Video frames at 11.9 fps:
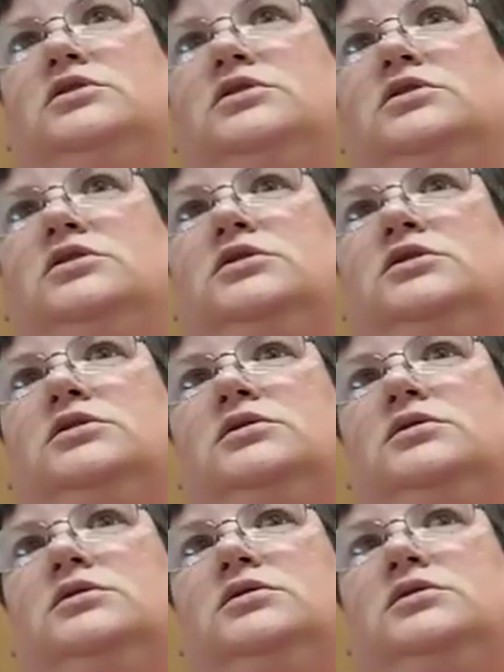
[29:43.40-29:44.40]

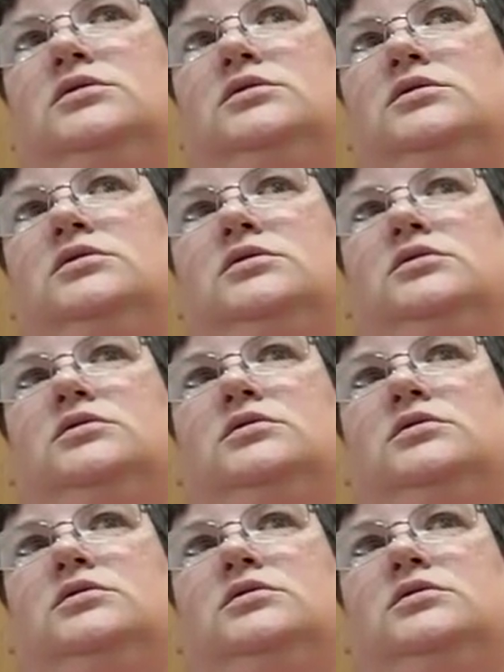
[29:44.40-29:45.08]
No one is speaking in this clip.